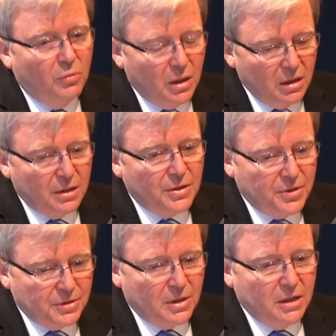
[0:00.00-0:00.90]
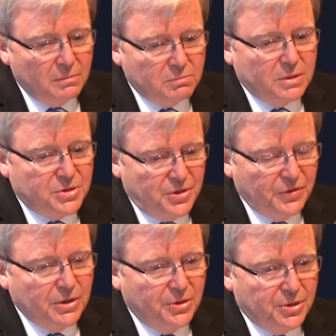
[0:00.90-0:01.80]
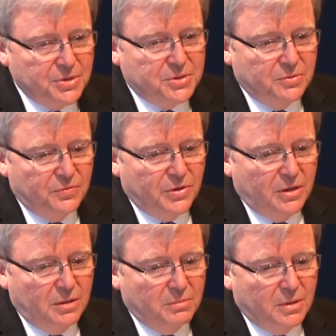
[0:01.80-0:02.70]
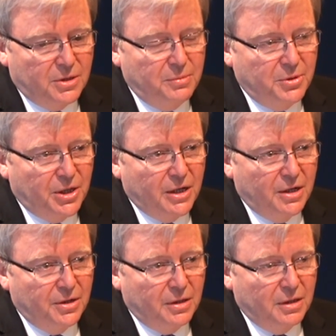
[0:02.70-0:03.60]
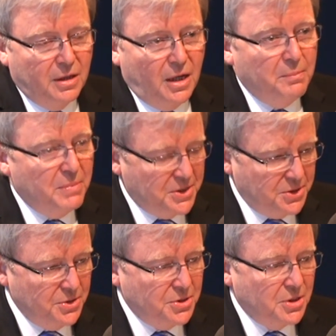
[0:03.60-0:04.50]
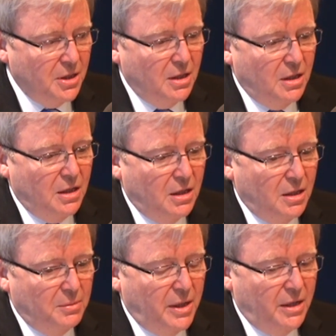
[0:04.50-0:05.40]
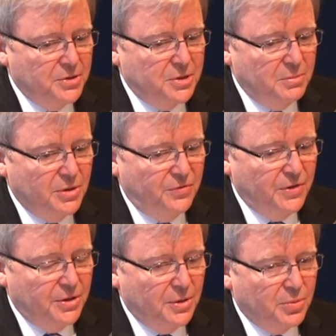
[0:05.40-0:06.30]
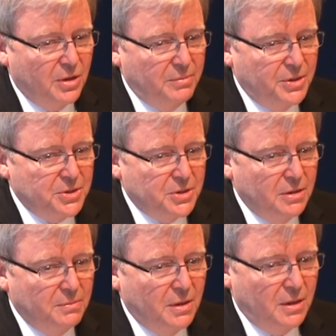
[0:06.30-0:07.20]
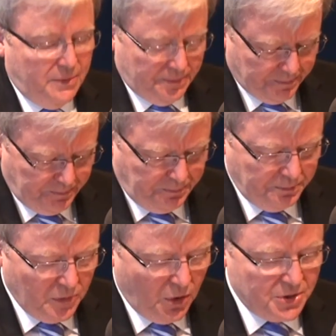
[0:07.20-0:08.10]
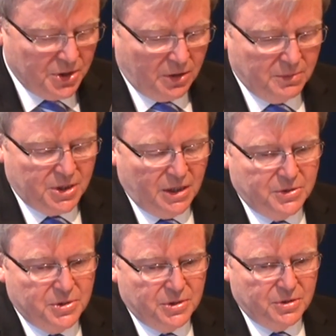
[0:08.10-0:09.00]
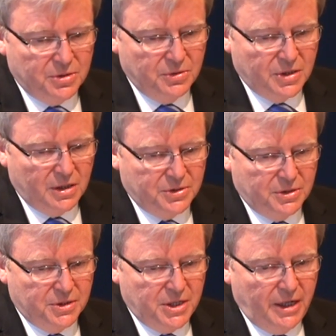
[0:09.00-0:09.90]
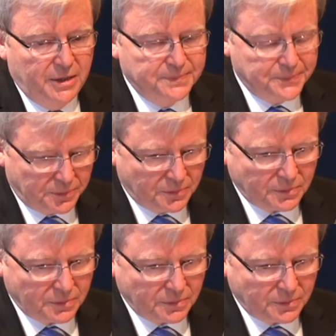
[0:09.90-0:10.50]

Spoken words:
Well, there are difficulties of communicating a message, and to be fair to the Prime Minister, her circumstances in 2010